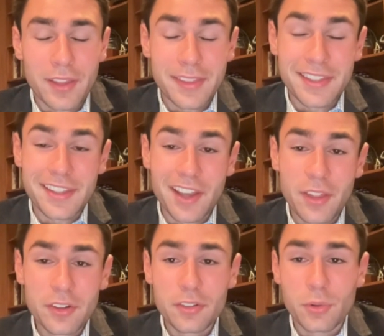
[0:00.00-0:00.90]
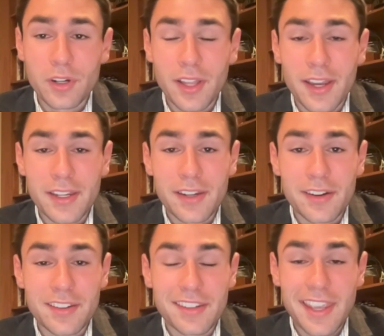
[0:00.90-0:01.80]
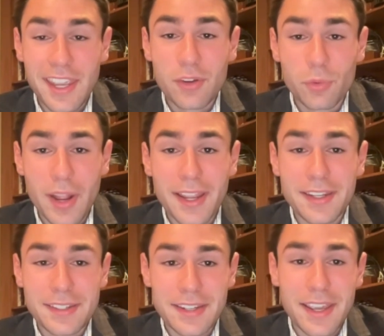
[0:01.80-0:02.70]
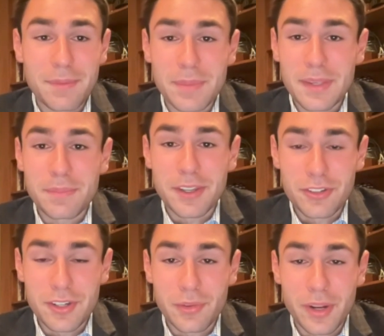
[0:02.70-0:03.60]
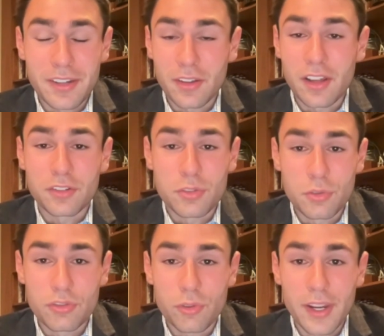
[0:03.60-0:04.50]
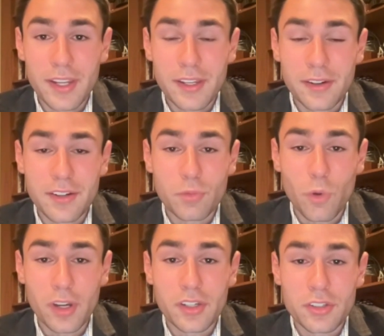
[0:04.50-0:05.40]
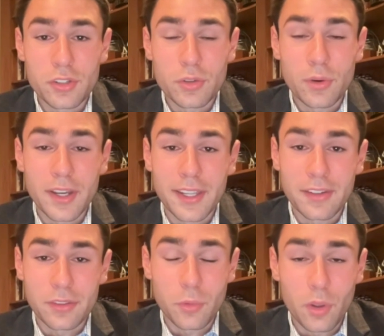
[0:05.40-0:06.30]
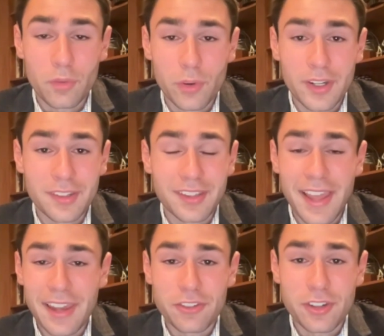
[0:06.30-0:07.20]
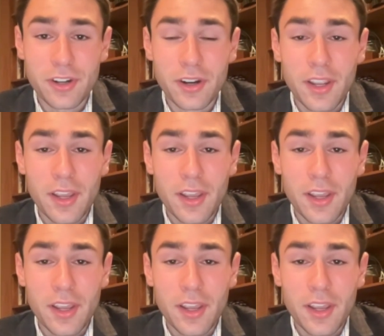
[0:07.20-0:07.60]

And then the other storyline here is, can Ryan Day beat Michigan, right? He's lost 2 straight here. He's 1-2 against the Wolverines last year,